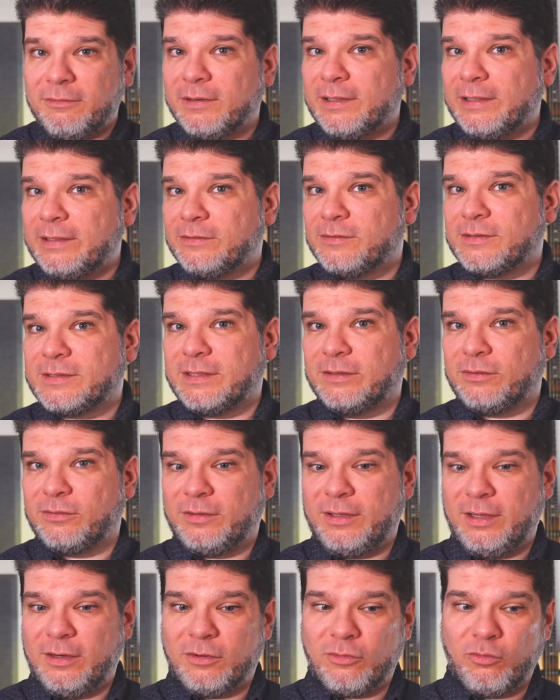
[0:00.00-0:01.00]
really interested to
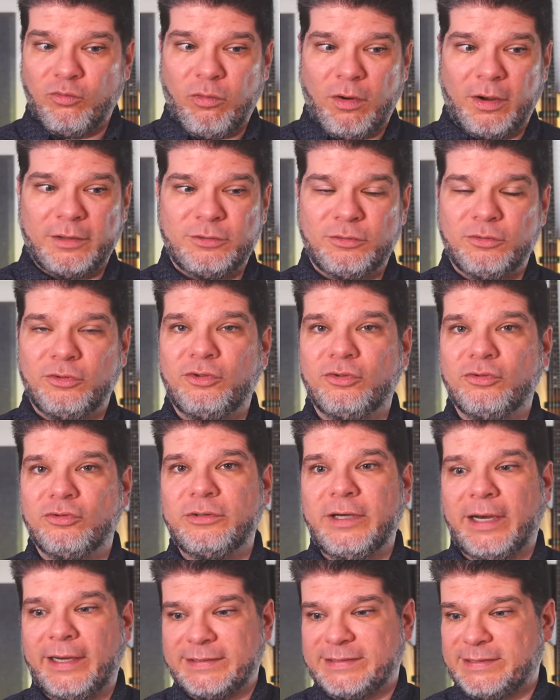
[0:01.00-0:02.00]
hear what do you
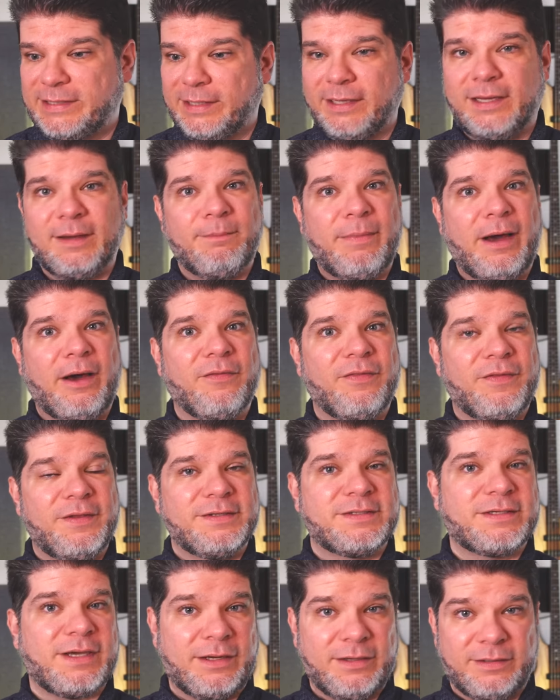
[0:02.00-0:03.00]
guys think about
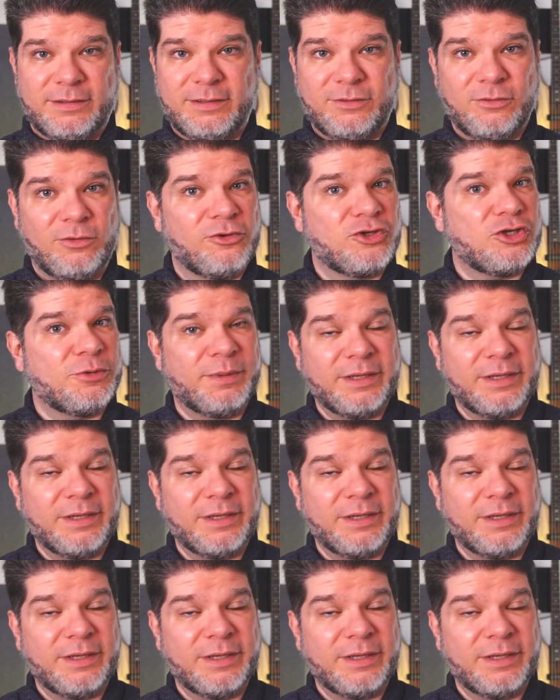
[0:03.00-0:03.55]
this kind of technology,